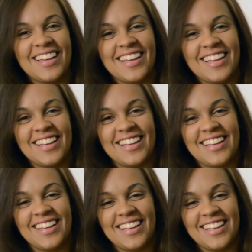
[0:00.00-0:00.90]

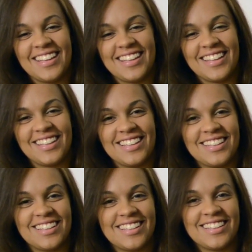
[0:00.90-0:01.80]

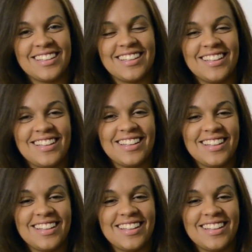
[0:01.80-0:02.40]
[no speech]